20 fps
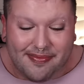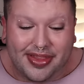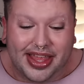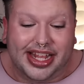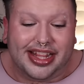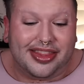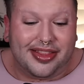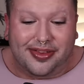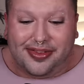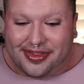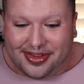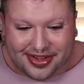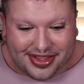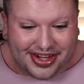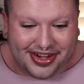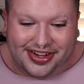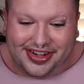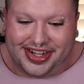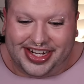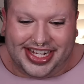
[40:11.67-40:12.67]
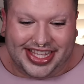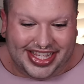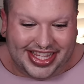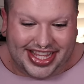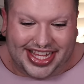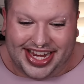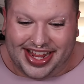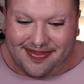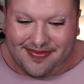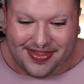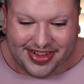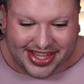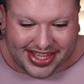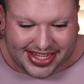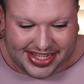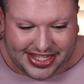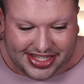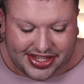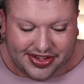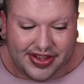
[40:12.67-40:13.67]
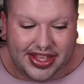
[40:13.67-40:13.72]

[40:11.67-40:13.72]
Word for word: Like those are the greens that I'm really into.